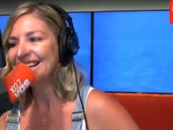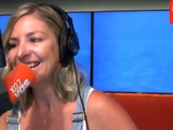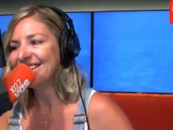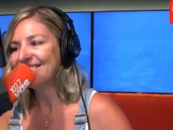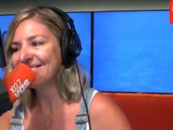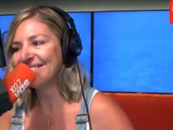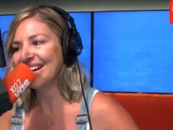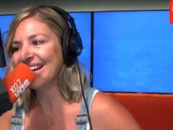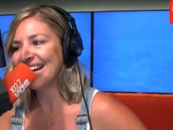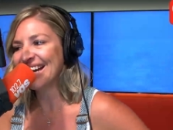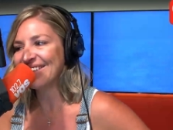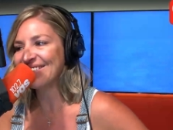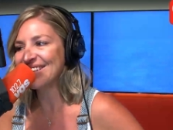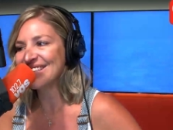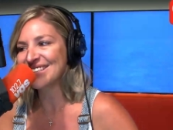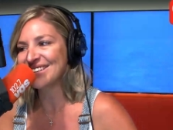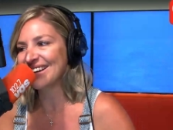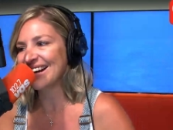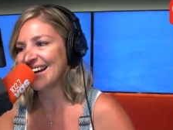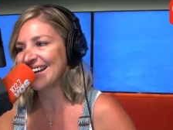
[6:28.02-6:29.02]
but it
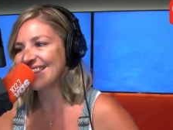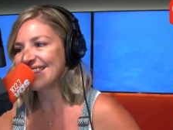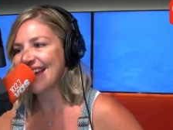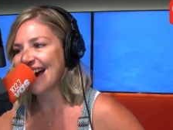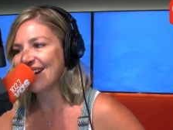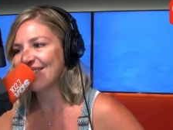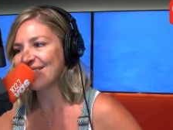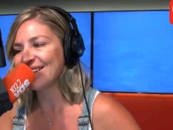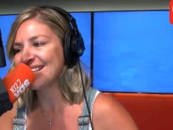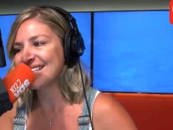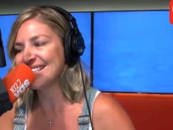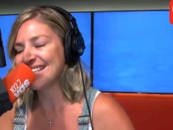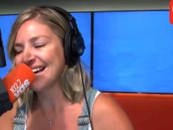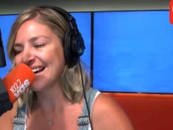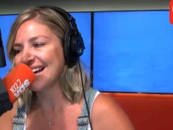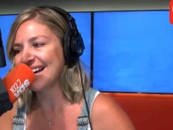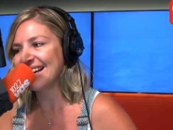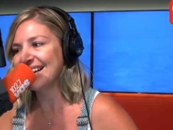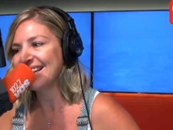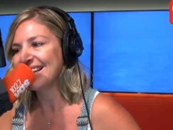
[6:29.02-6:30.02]
was great. That was
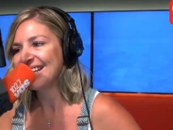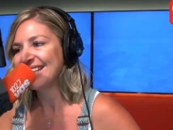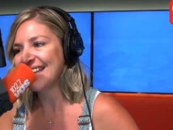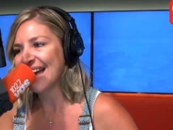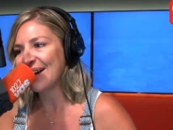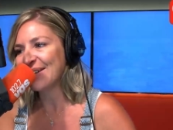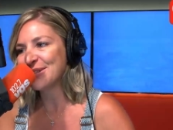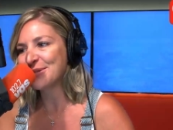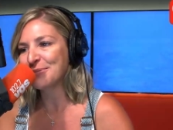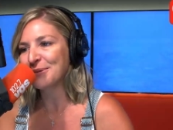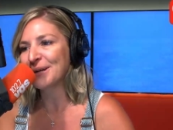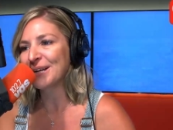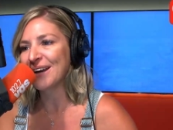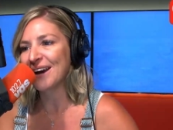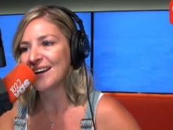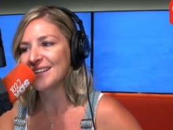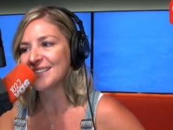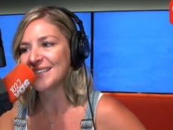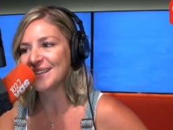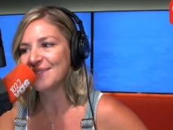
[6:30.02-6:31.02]
uh, that was pretty
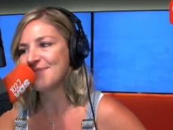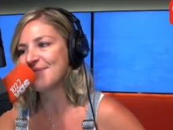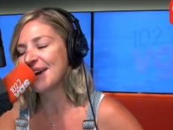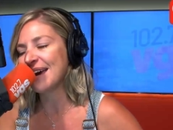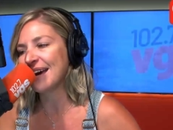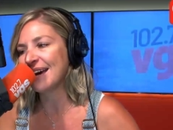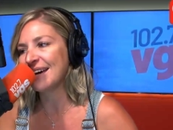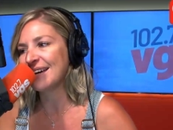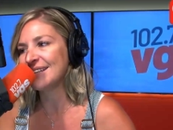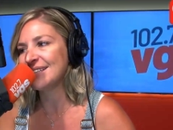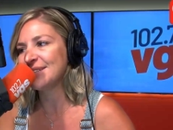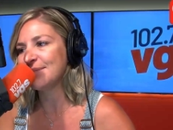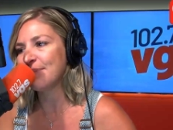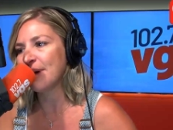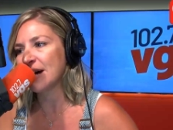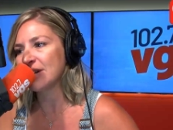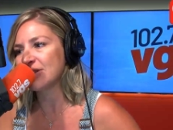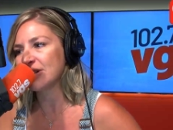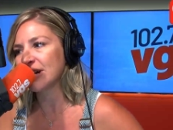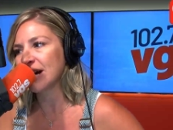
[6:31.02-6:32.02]
awesome. And
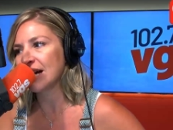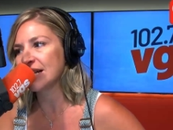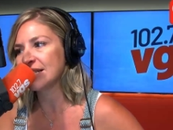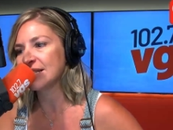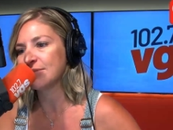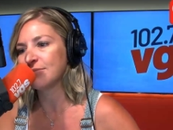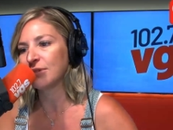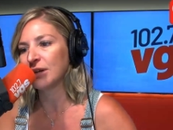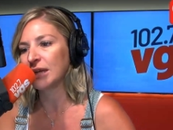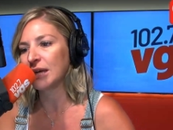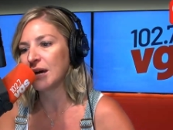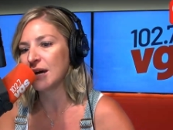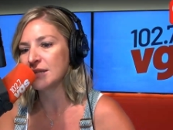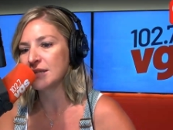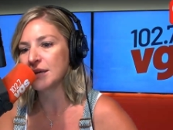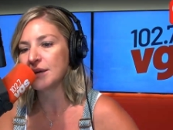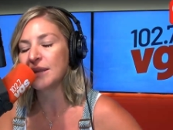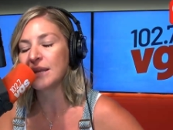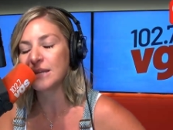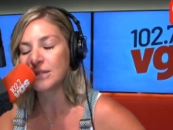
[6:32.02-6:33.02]
Patrick got some really
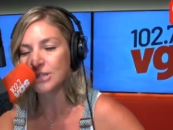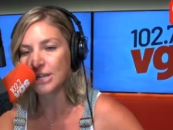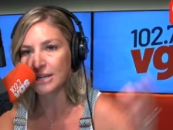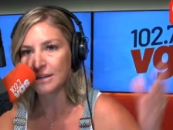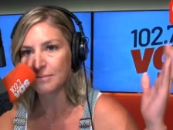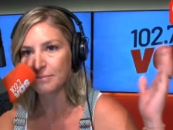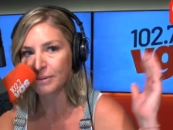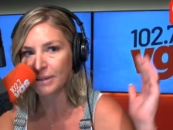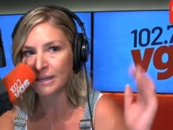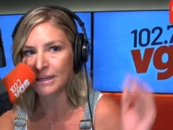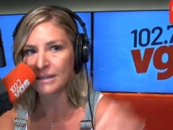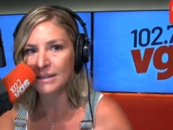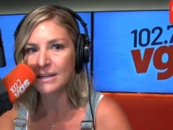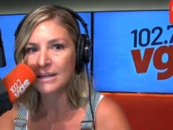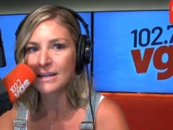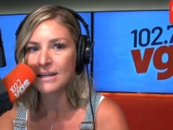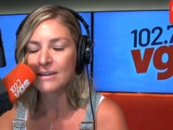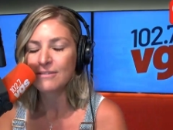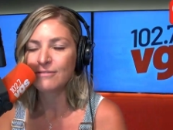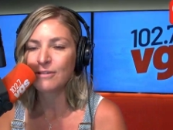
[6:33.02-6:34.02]
awesome. And then Jaden played
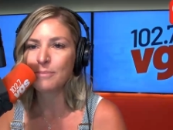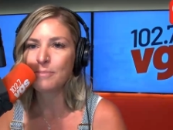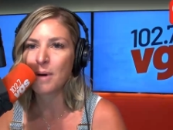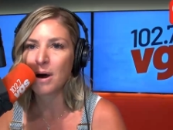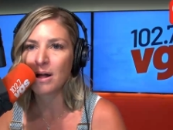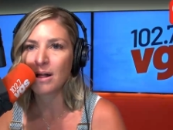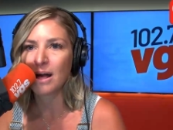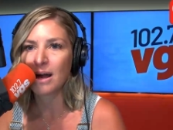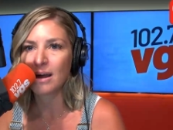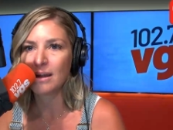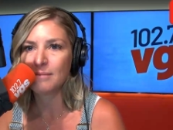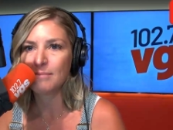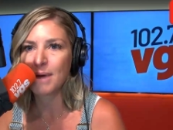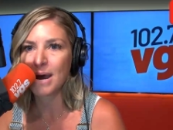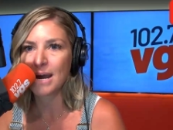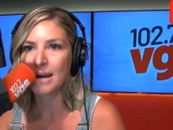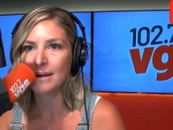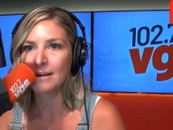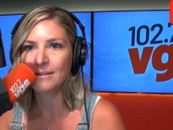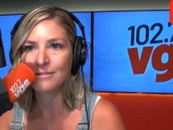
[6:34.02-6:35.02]
football on
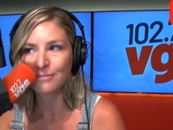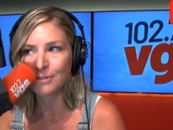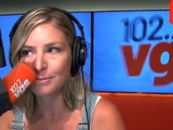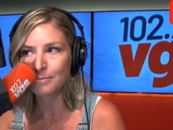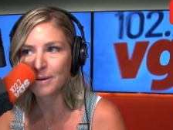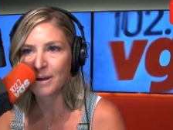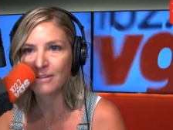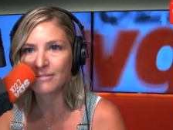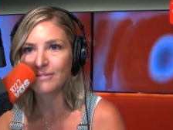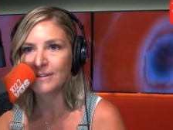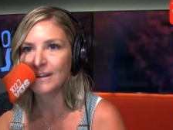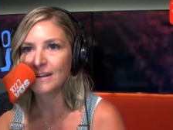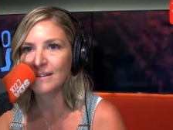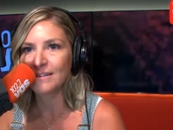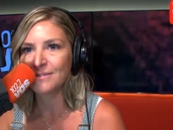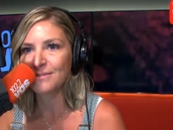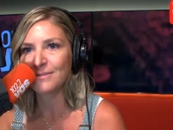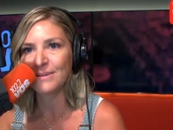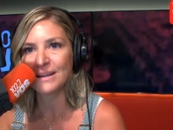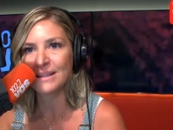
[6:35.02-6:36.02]
my football
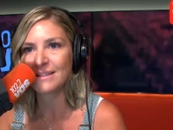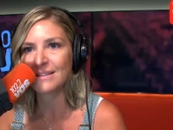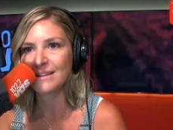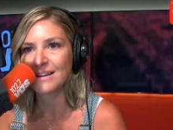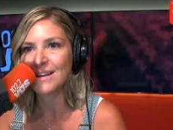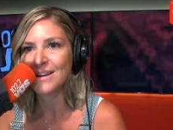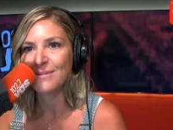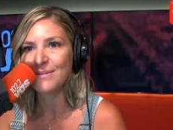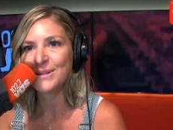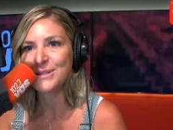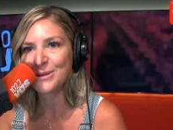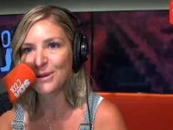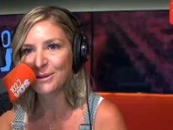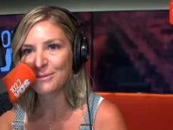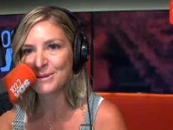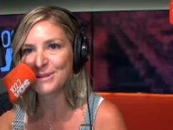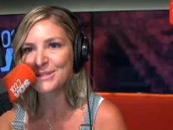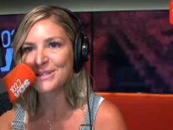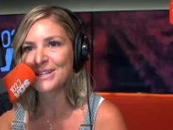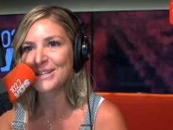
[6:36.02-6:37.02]
field. With we told
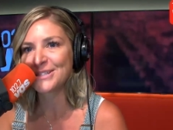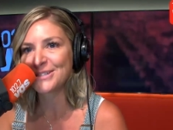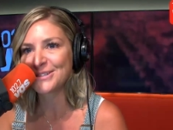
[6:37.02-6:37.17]
him he was going to